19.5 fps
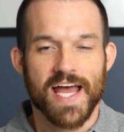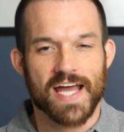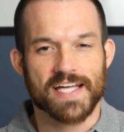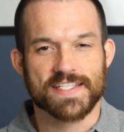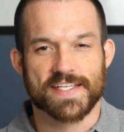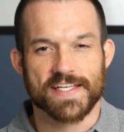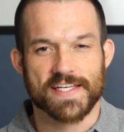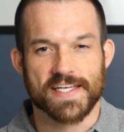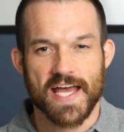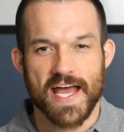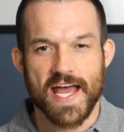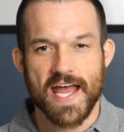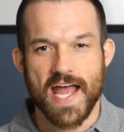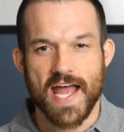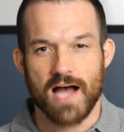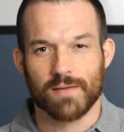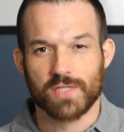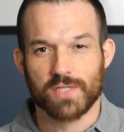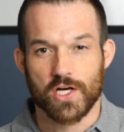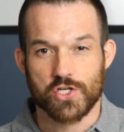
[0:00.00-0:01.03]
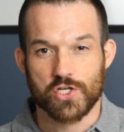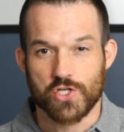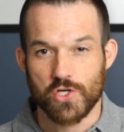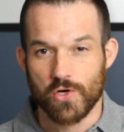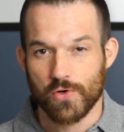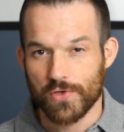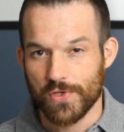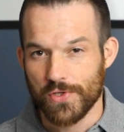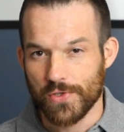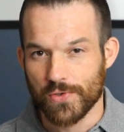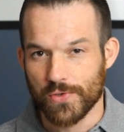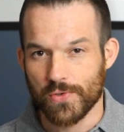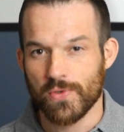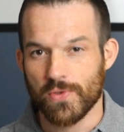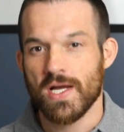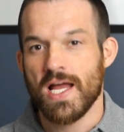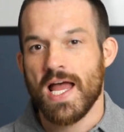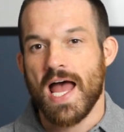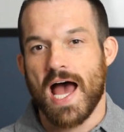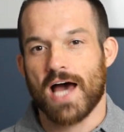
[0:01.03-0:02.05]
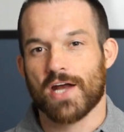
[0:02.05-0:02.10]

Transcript: And today I'm going to show you